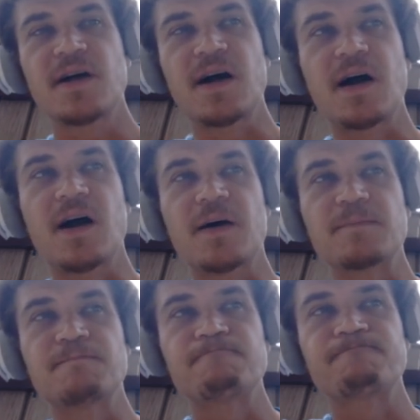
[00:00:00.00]

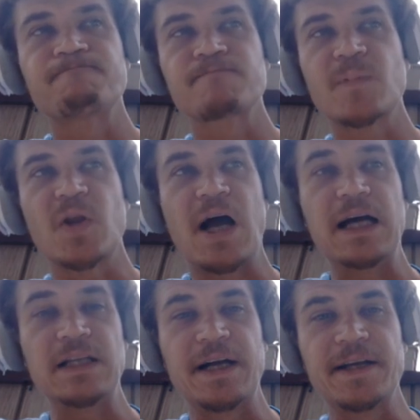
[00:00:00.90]

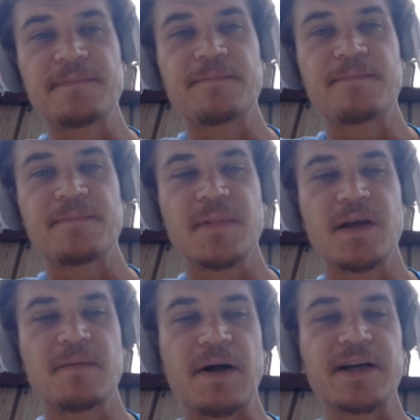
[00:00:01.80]
highlight it.
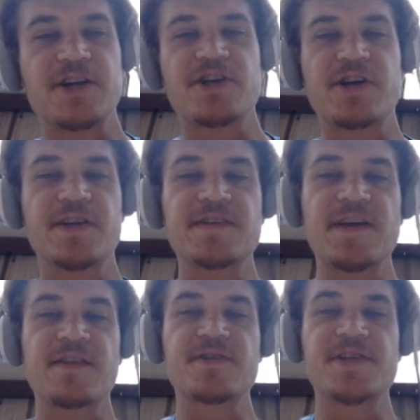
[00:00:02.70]
I'm not going to show you
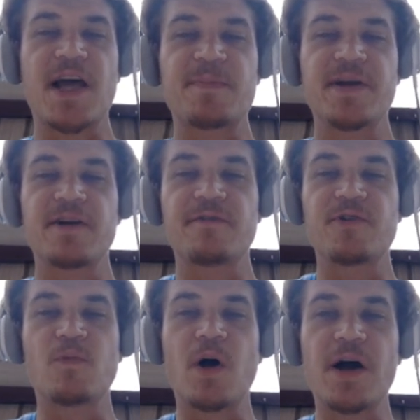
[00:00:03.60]
this other step here.
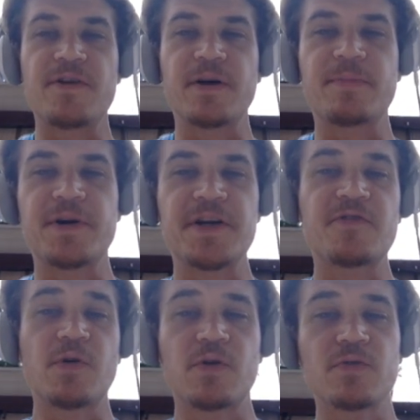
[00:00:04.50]
If you want, you can put it
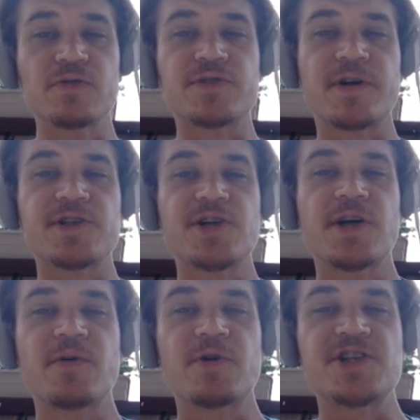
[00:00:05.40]
into a Google search,
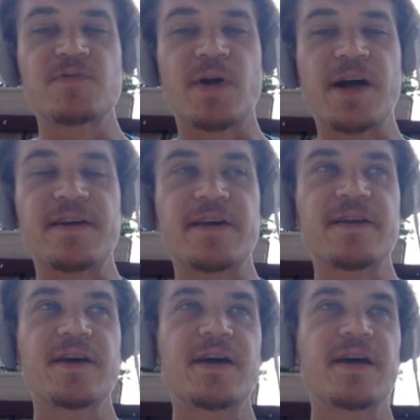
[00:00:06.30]
which is what I
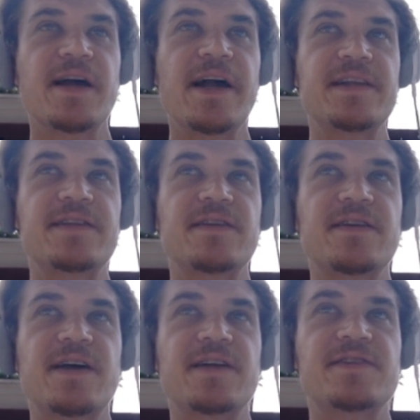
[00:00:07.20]
did, and
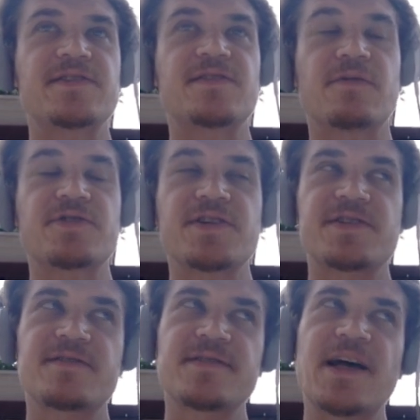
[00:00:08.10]
don't
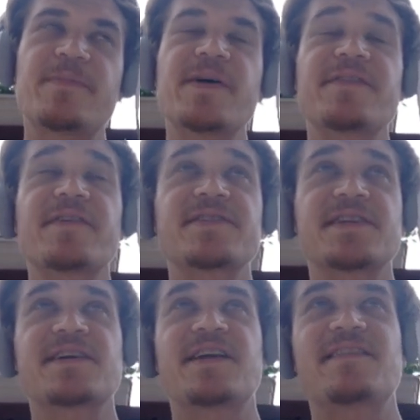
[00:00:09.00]
just type enter, because
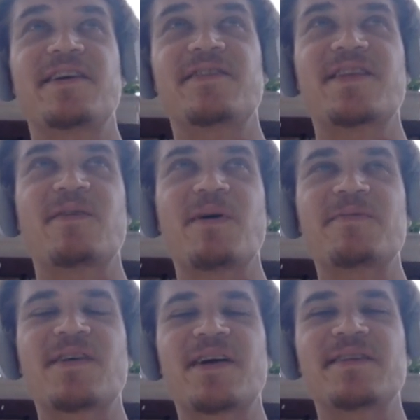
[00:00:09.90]
it's going to take you to that
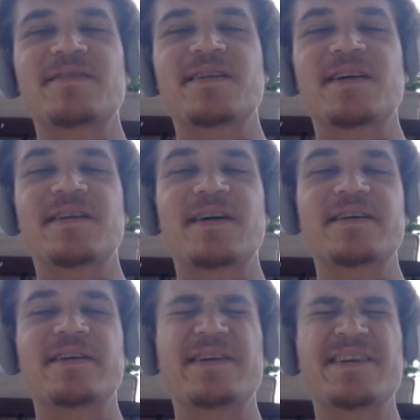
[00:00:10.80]
website. And
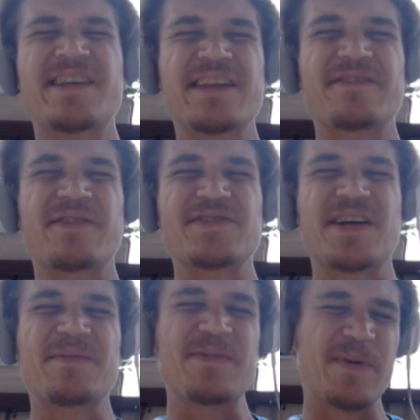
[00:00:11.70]
I did that the first
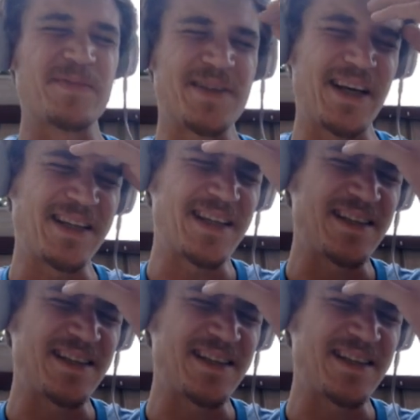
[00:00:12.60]
time too by mistake, and that's